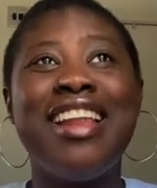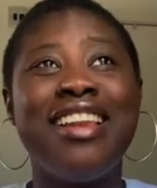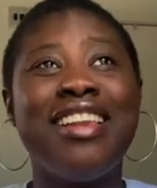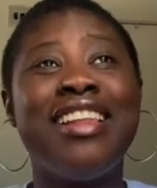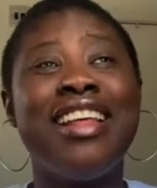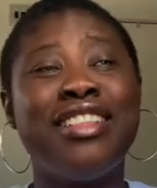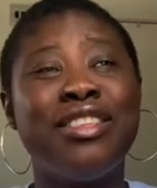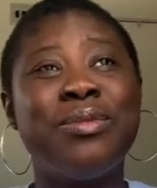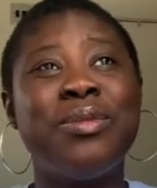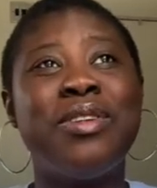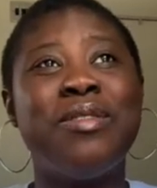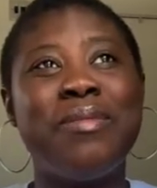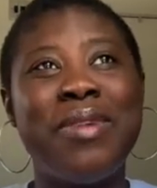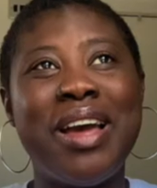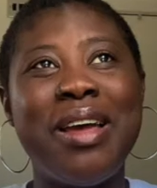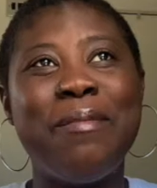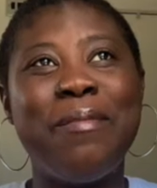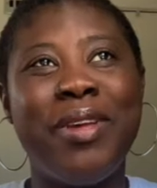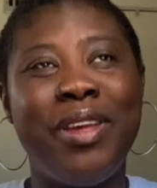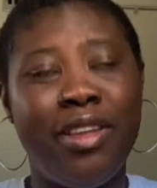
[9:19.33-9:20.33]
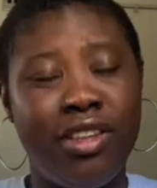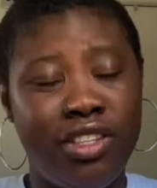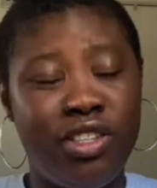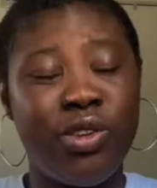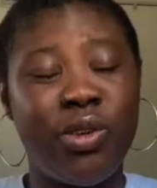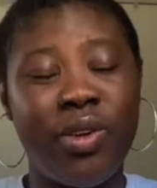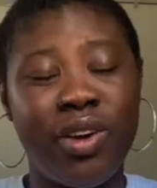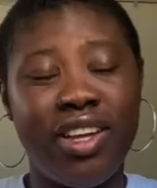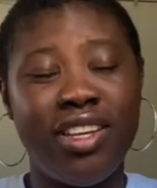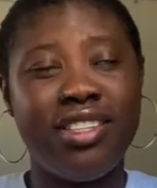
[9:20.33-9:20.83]
that's one of my biggest
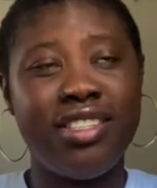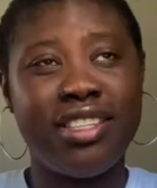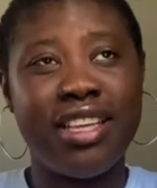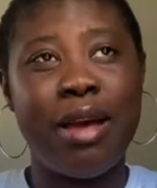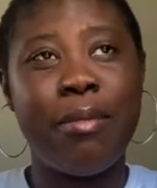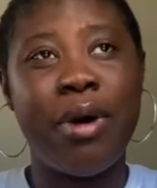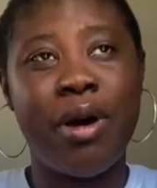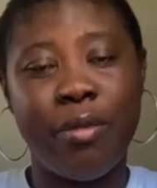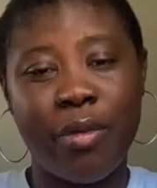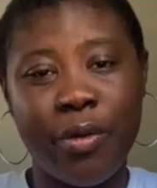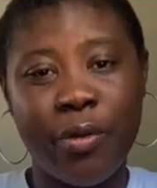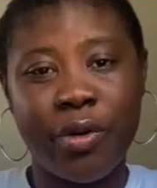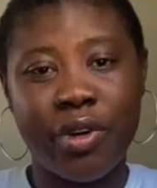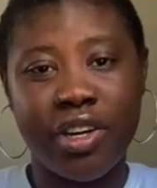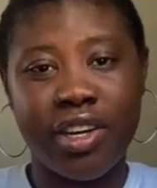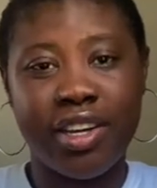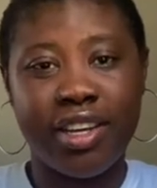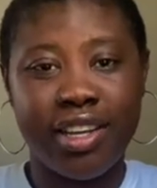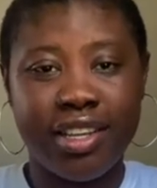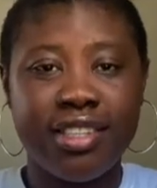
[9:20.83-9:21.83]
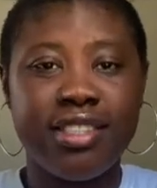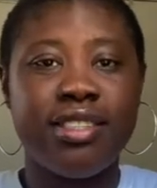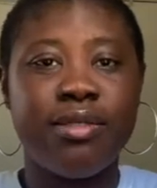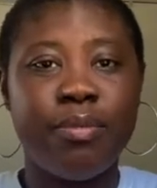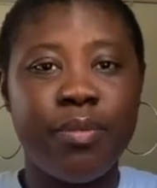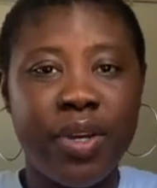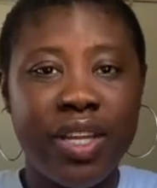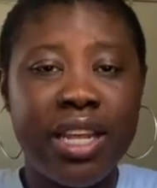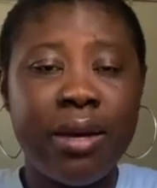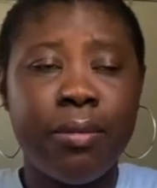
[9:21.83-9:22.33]
joys about my work, is
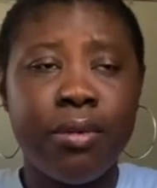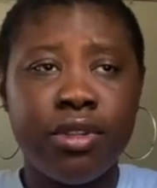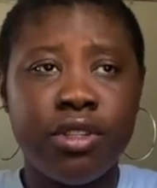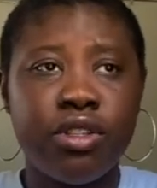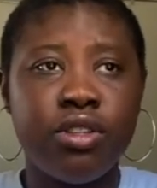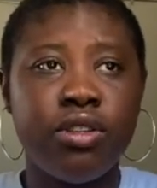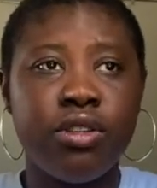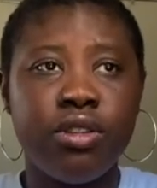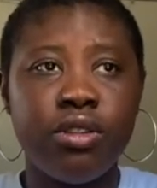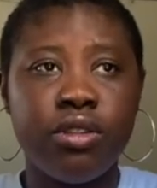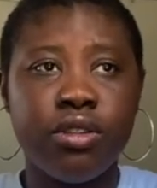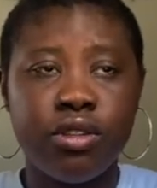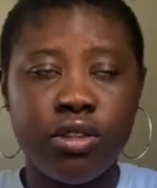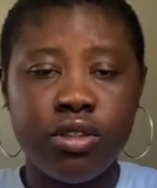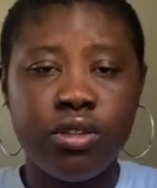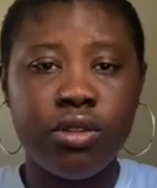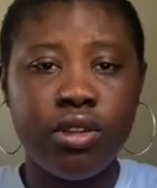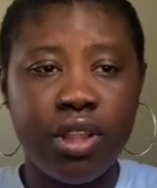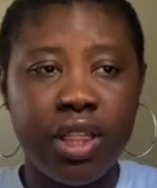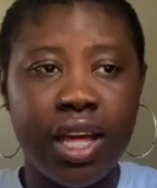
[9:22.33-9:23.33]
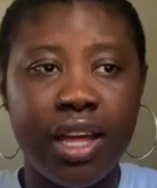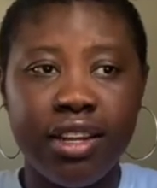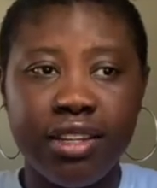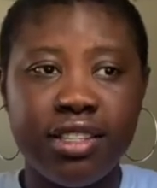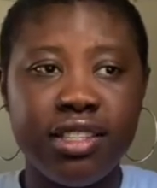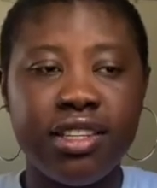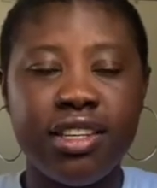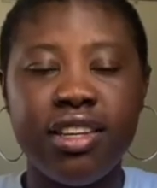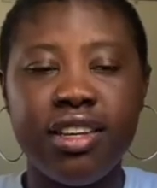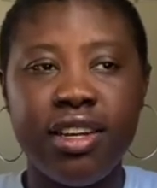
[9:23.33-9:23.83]
being able to do
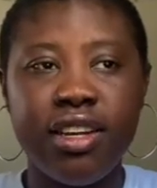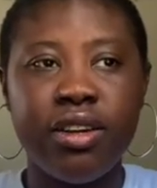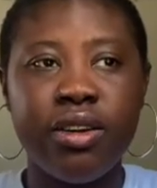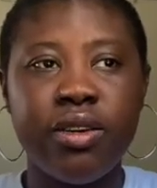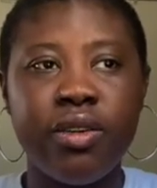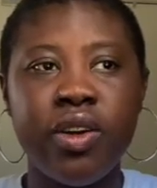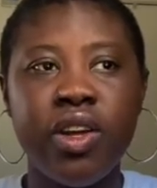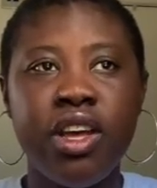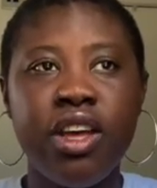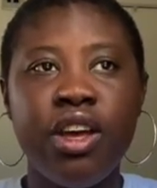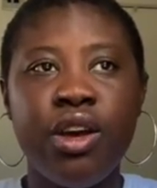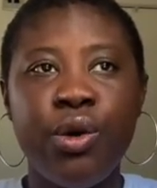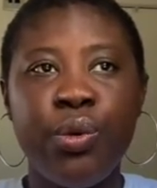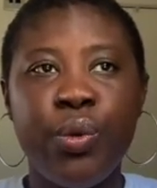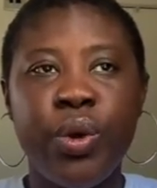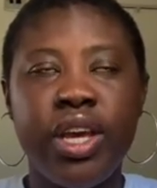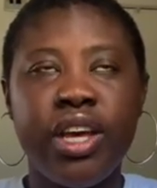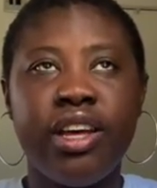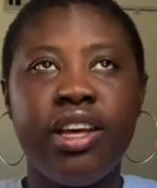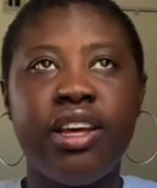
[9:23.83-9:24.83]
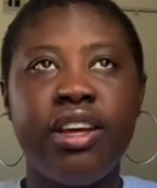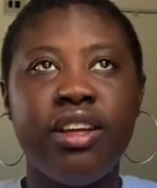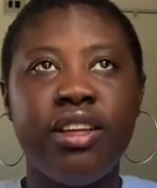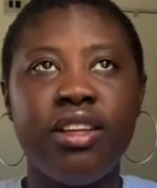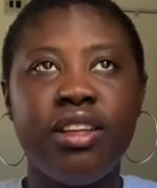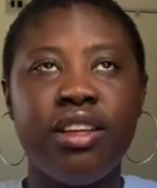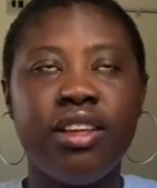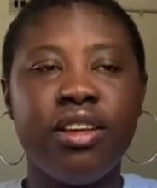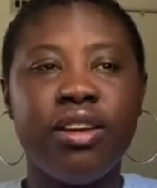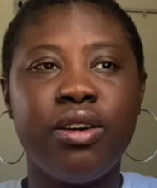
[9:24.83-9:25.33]
that. We
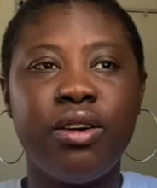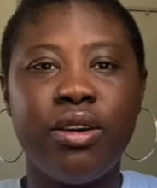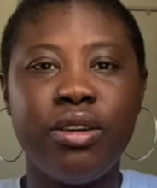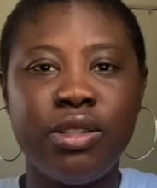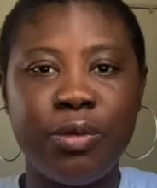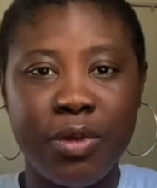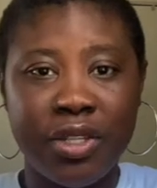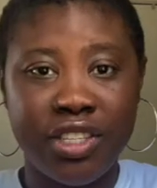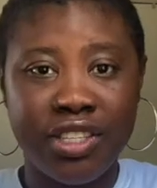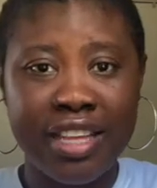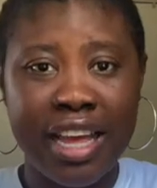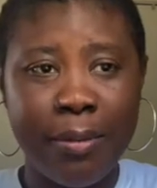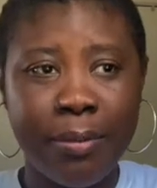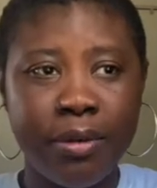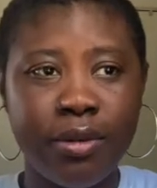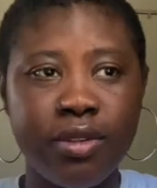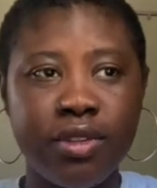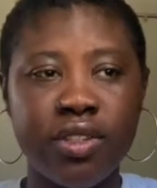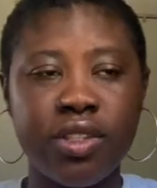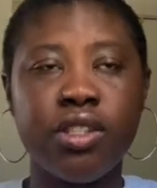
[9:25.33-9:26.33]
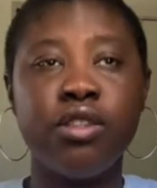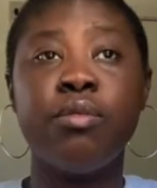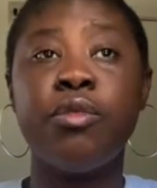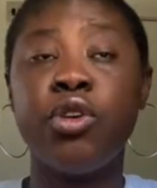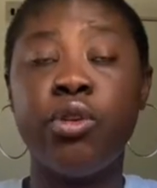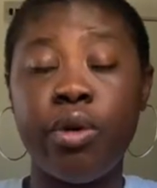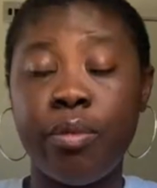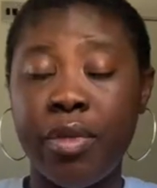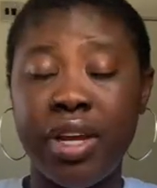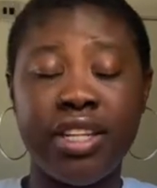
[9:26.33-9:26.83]
are called to be disciples, to
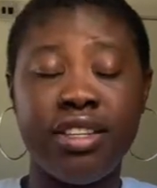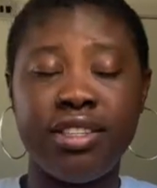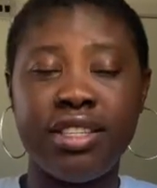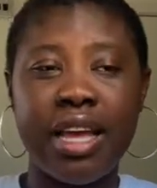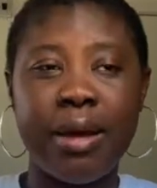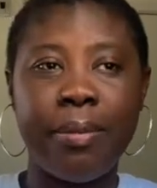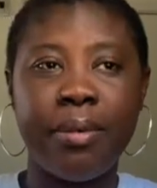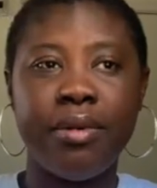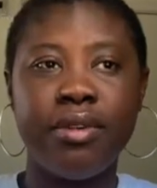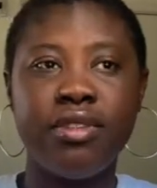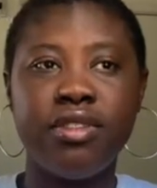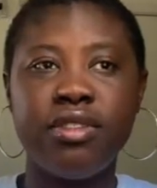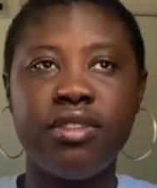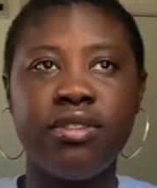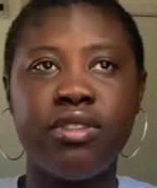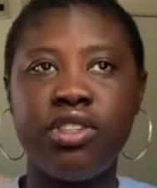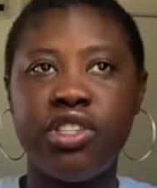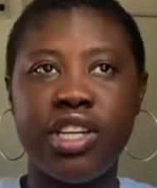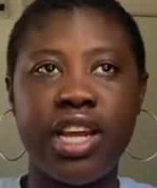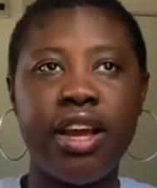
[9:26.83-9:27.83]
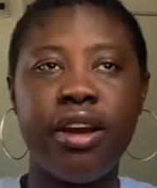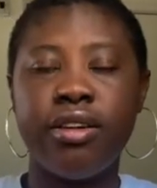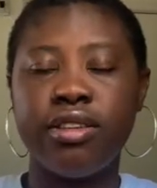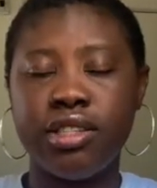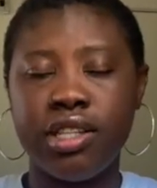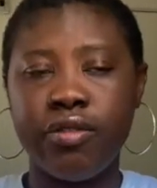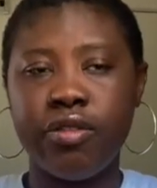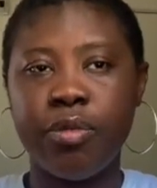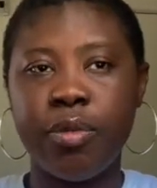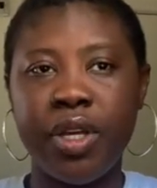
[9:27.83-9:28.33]
go and make disciples, to share
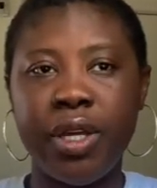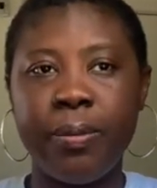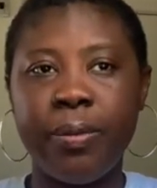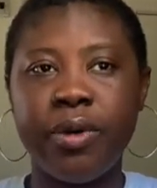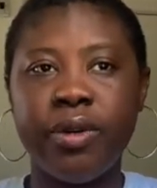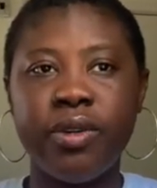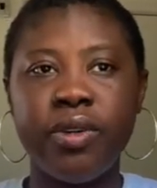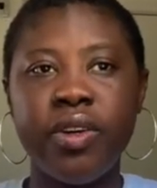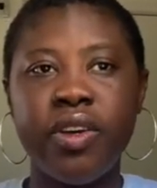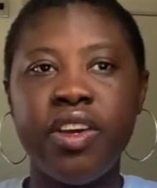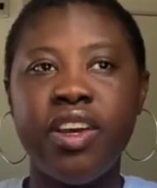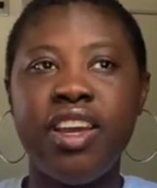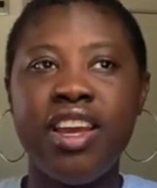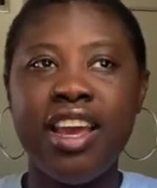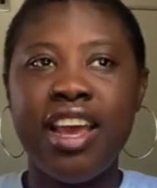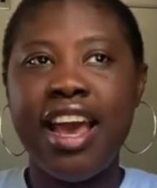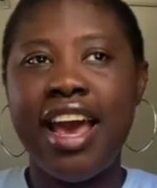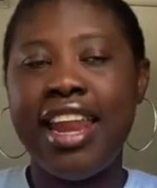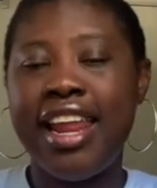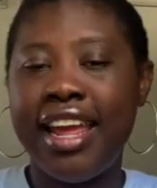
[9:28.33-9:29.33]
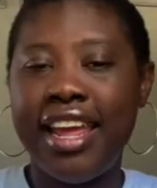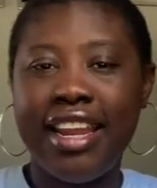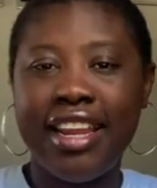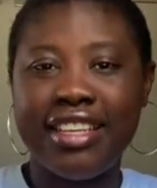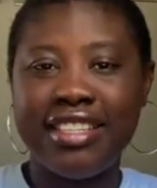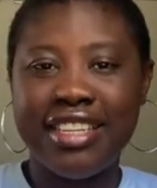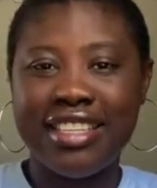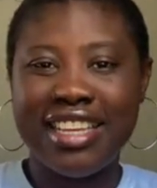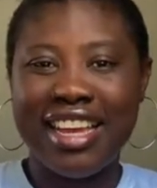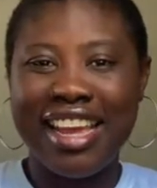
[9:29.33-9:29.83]
God's love with people. And in
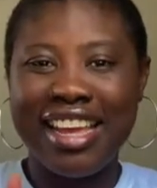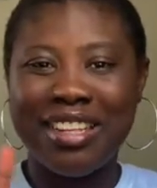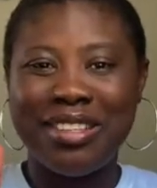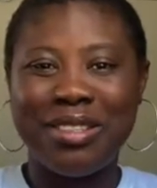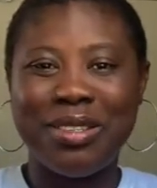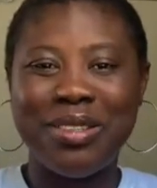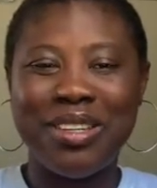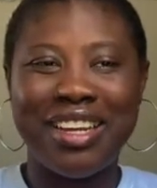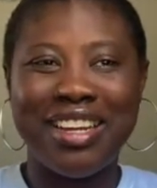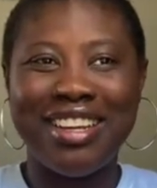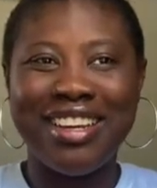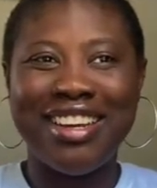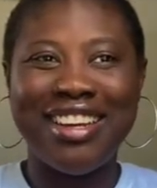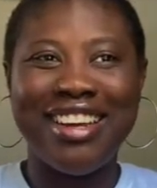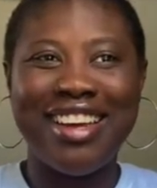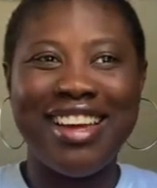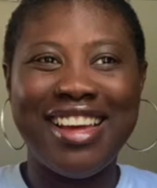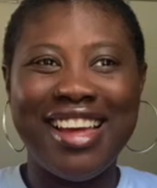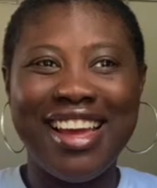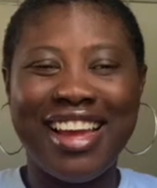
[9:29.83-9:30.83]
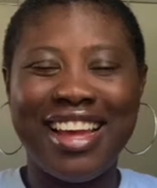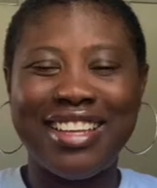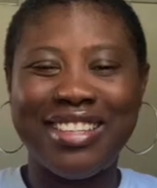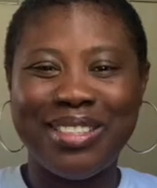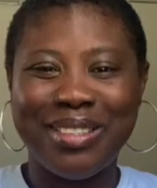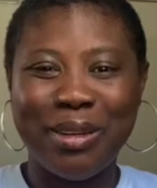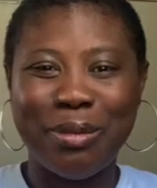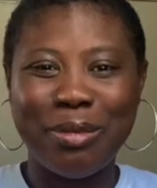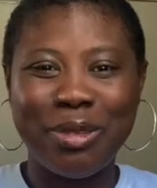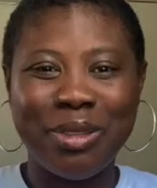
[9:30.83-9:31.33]
a sense, I get to do that, I guess,
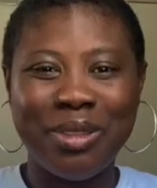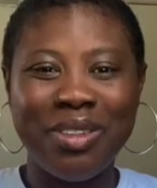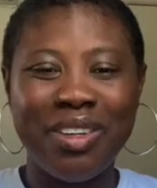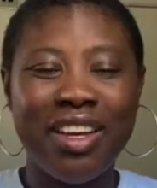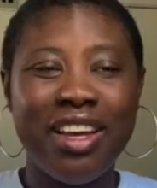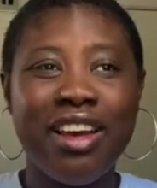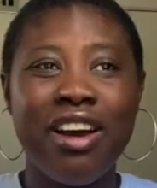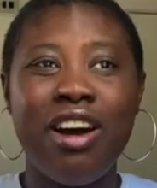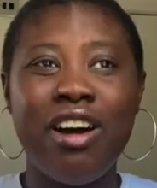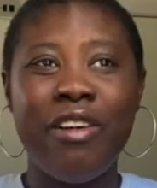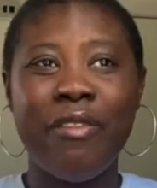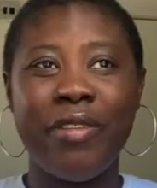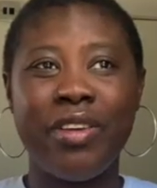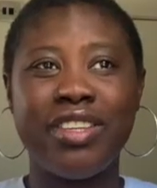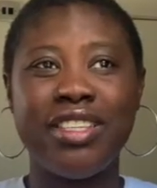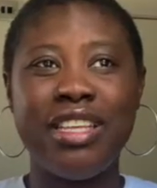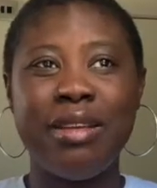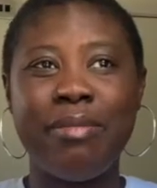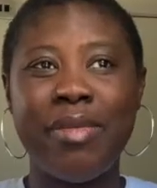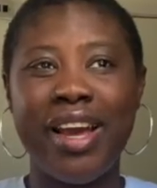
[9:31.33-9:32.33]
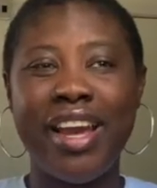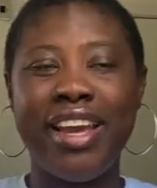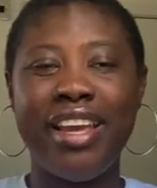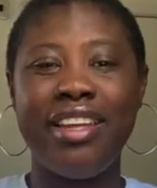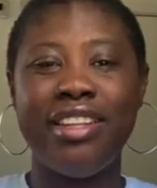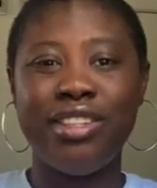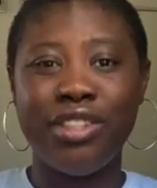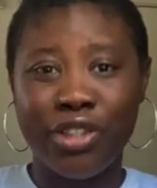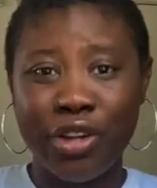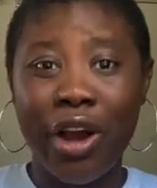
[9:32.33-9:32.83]
double. Obviously,
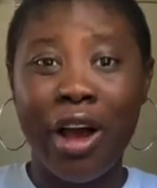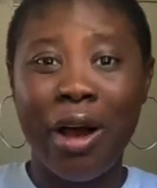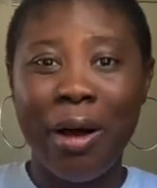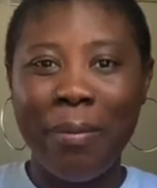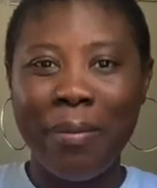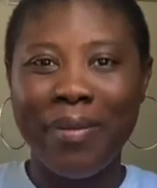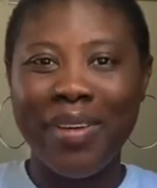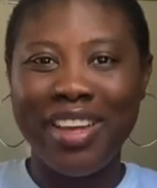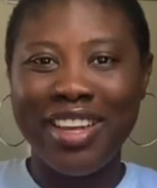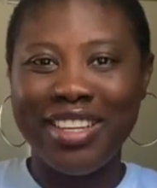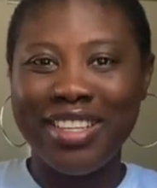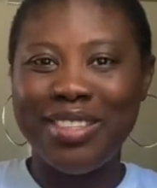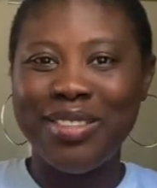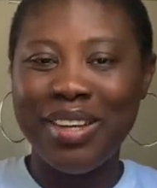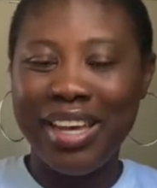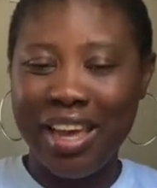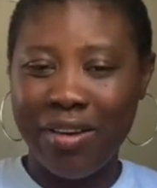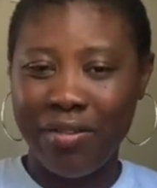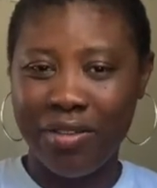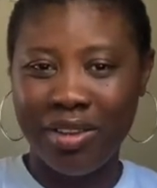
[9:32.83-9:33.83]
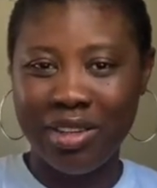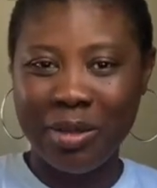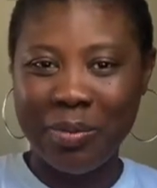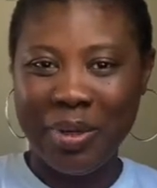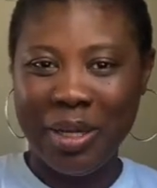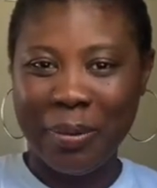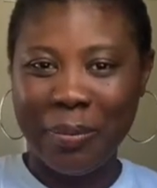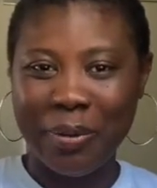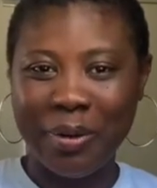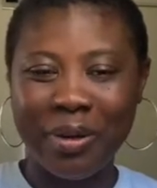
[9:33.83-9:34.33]
my job is to care for those
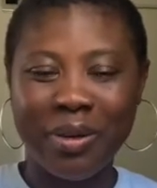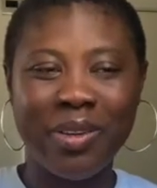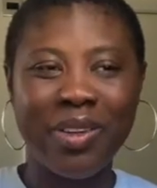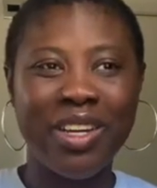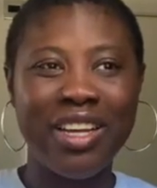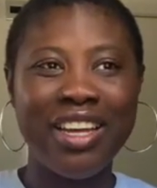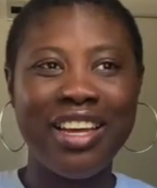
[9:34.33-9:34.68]
people,